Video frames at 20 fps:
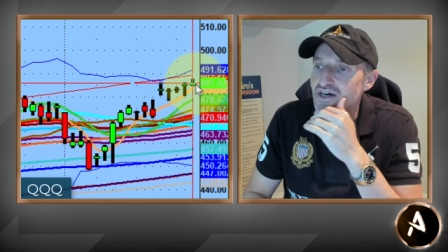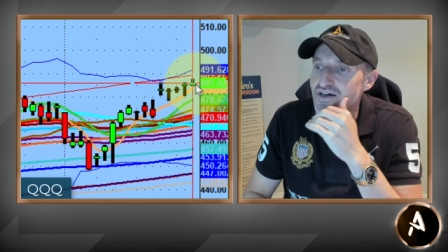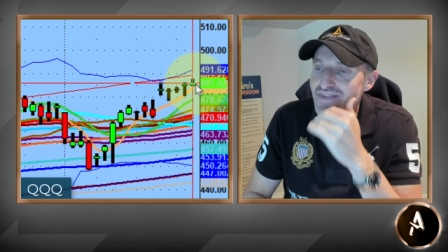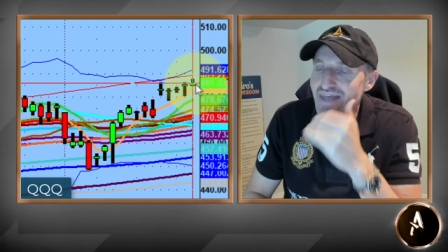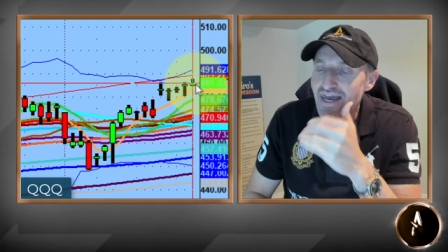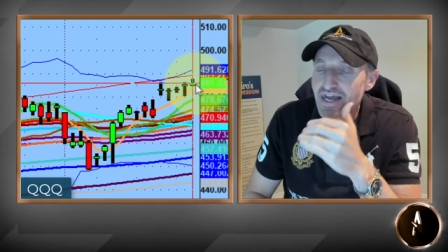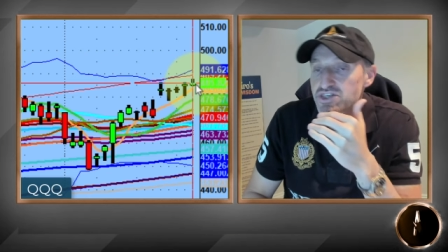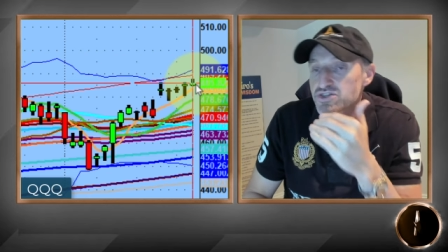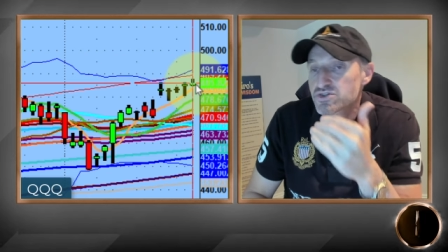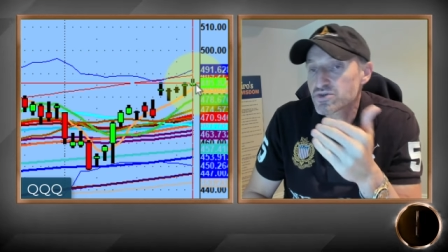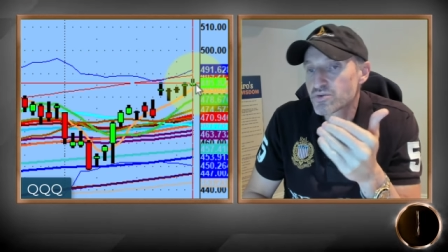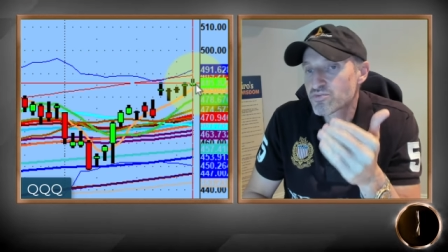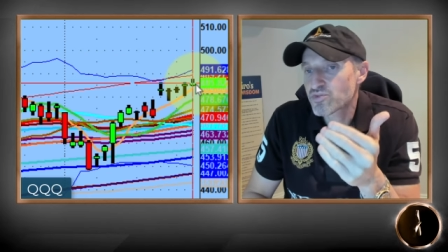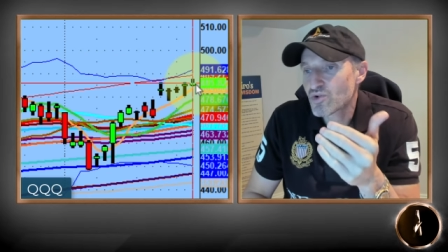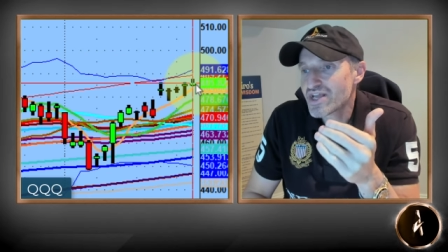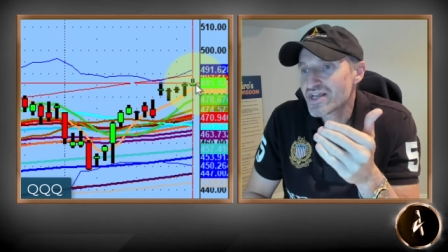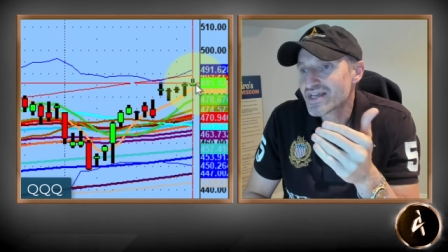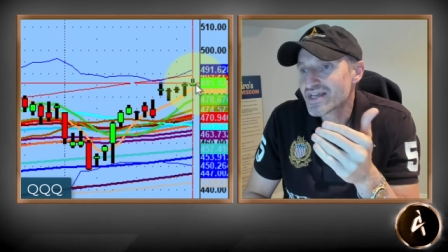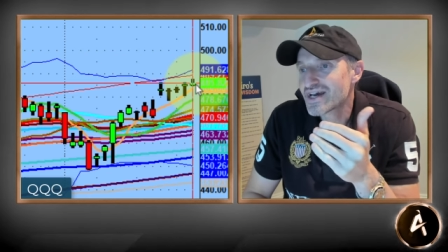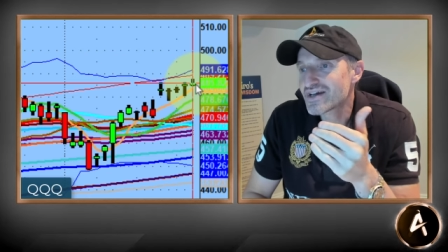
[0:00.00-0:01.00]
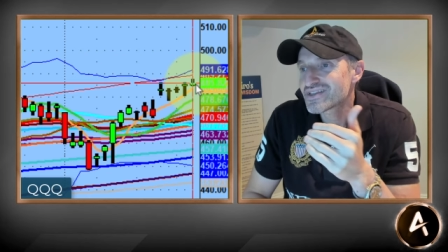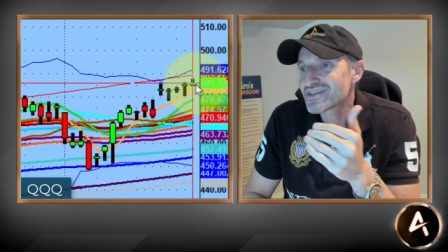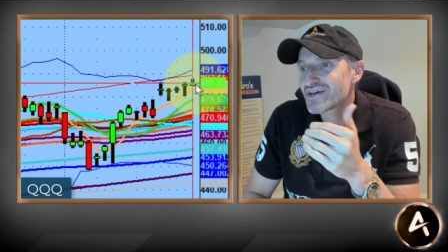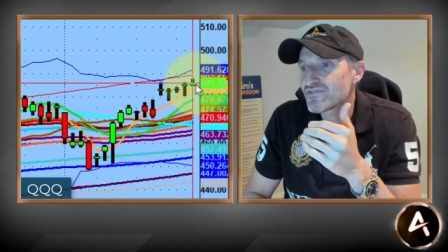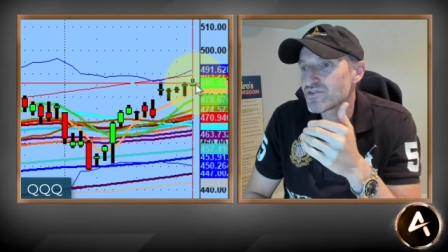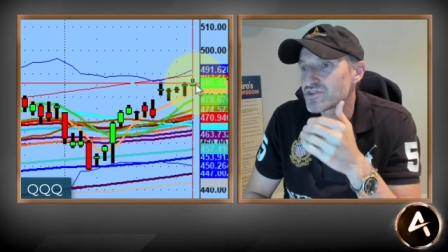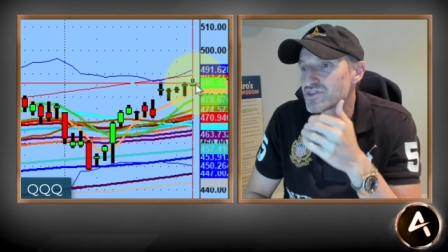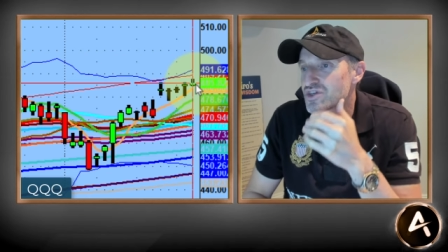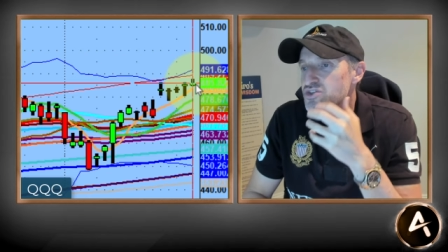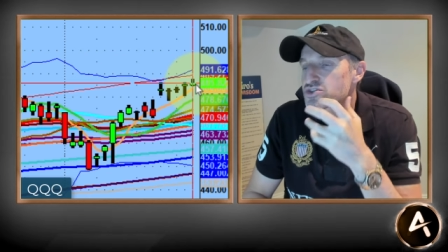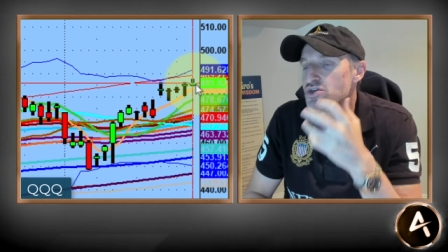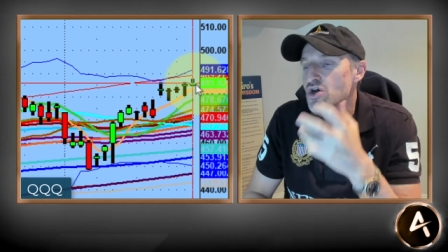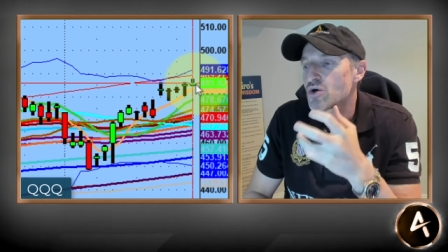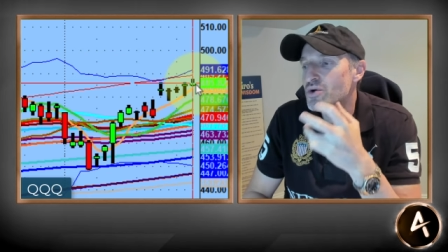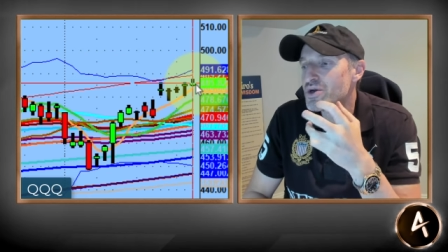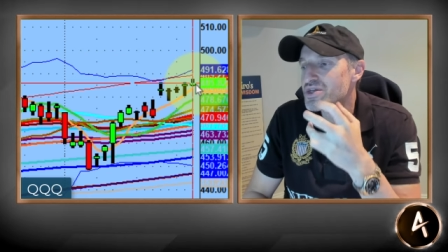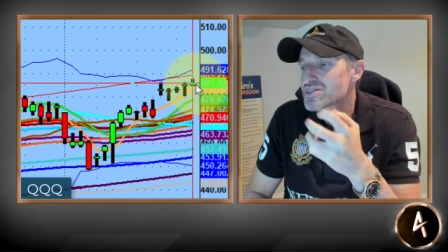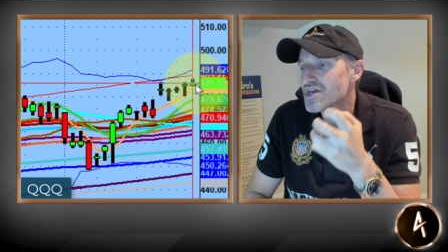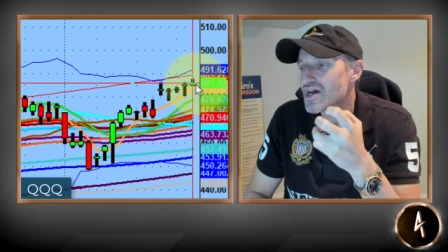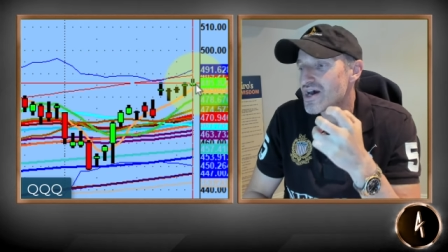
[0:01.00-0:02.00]
natural breakout level, there's
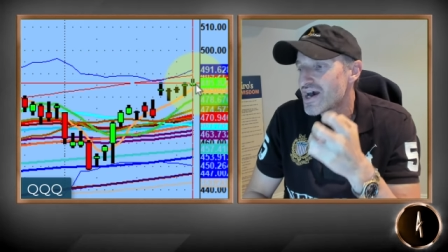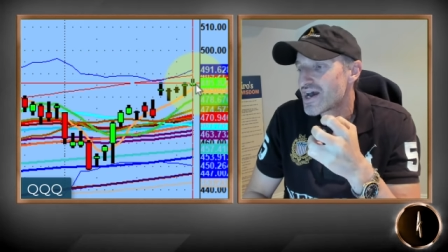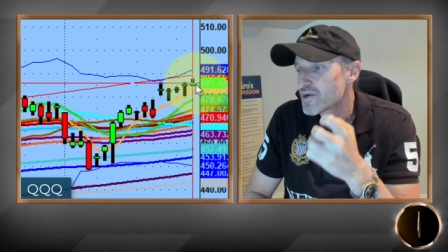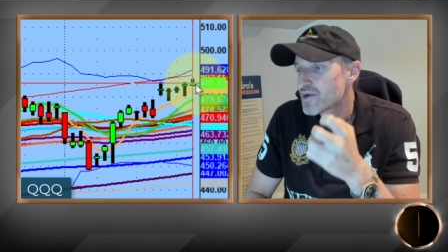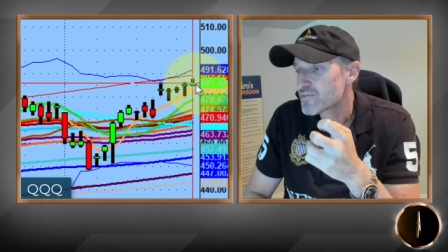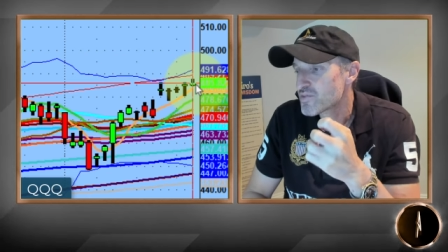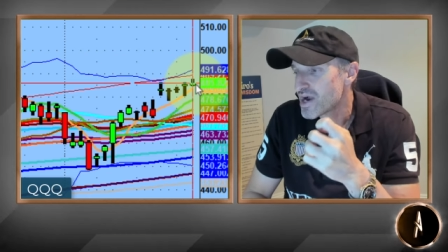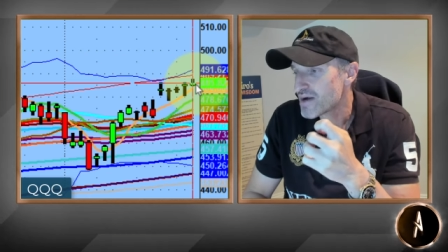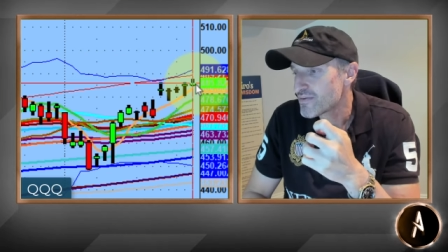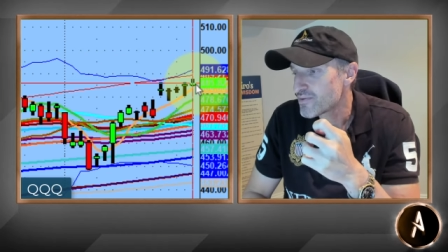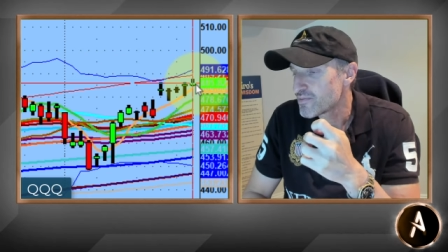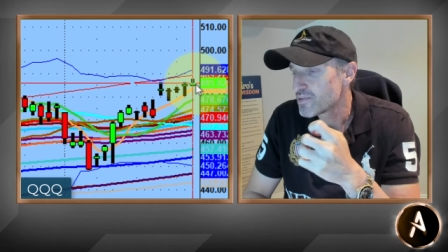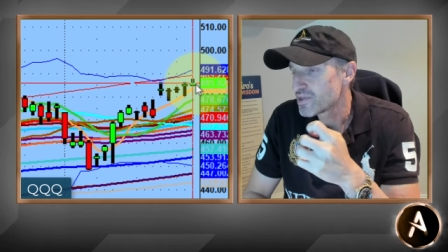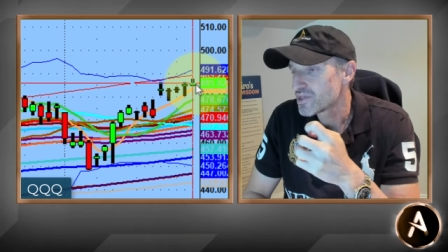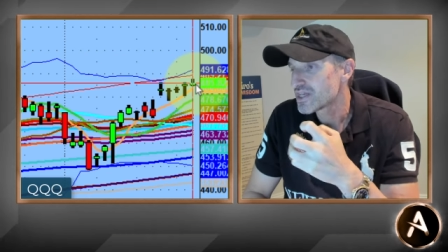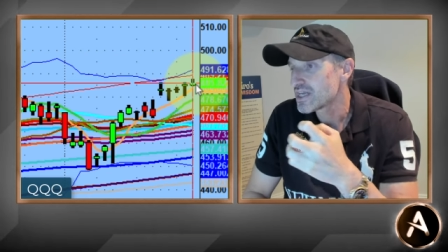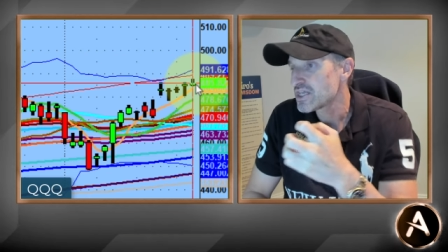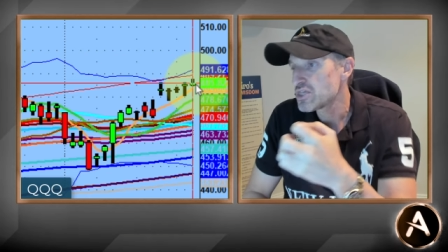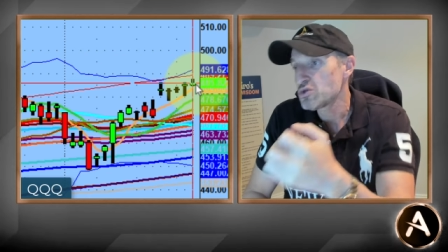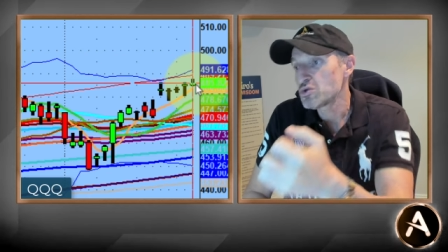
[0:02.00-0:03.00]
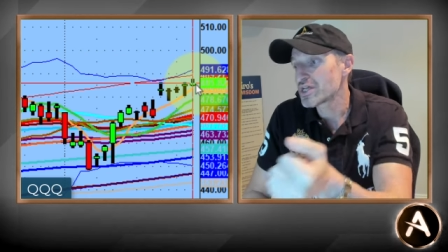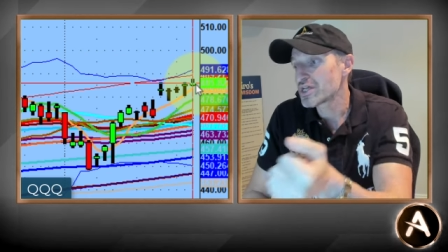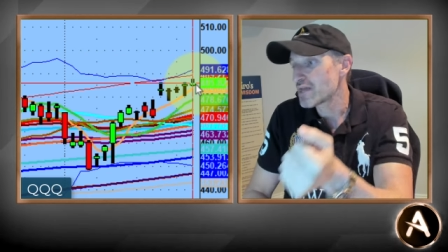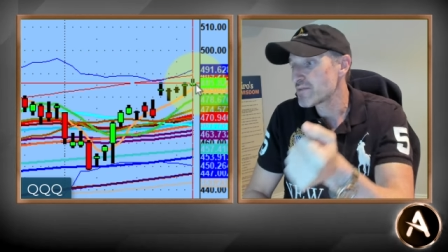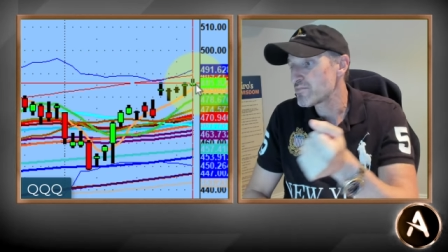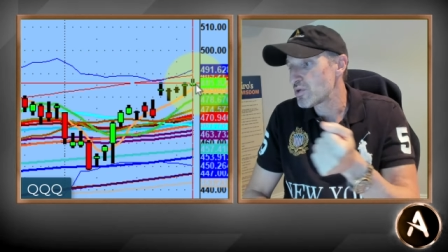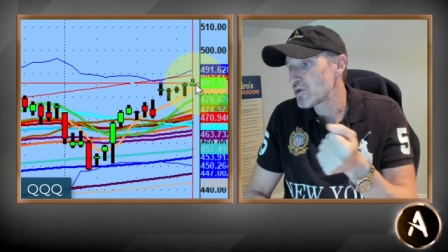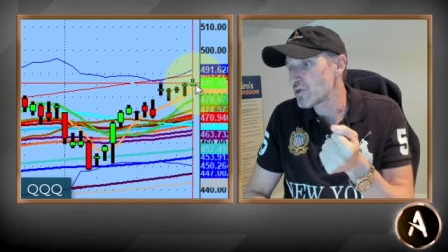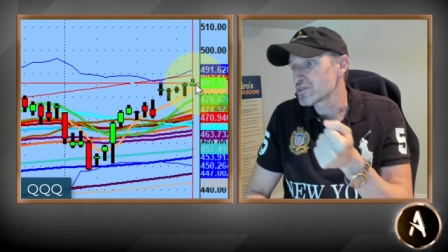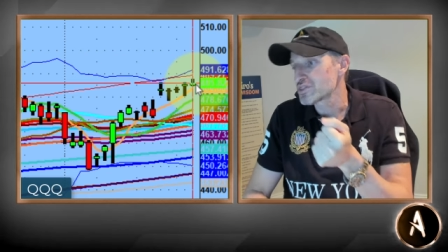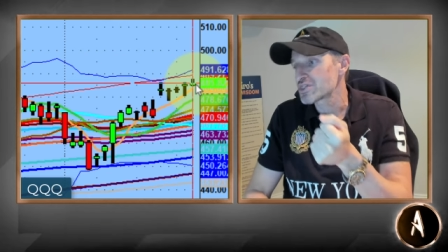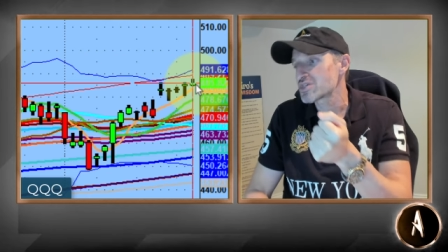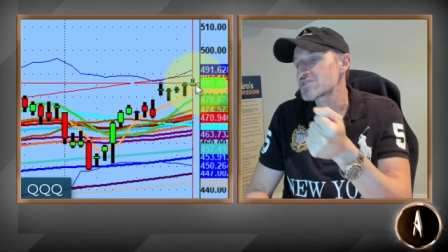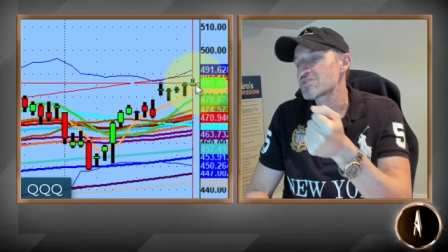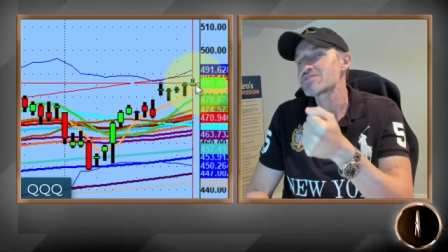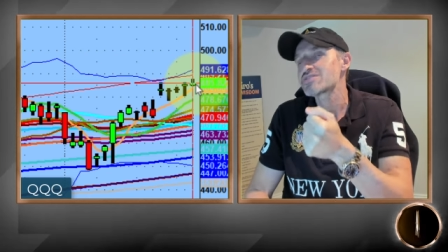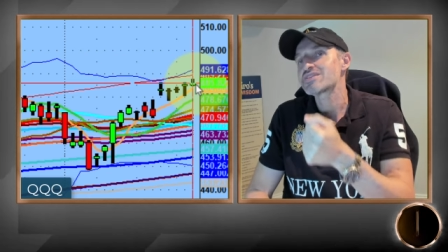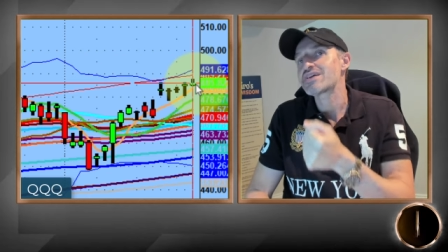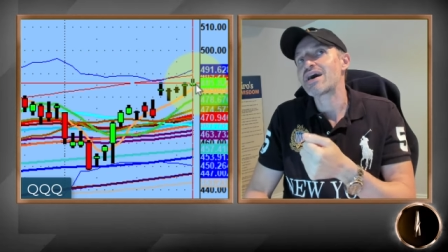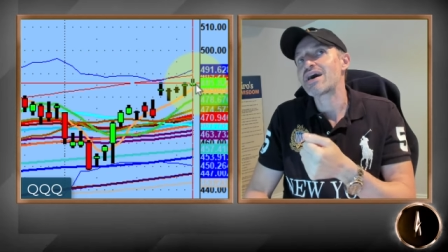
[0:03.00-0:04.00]
always a higher probability you'll get pulled. Because the
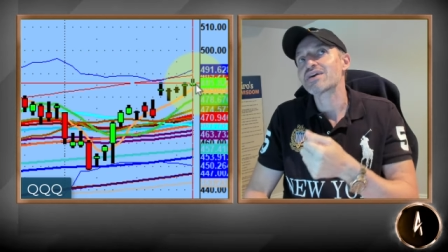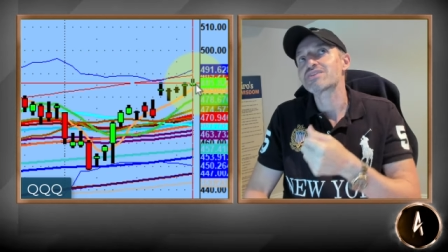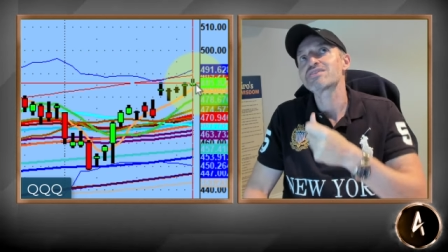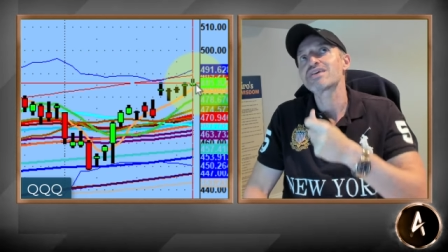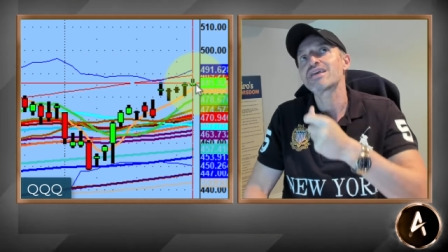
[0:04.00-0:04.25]
stocks that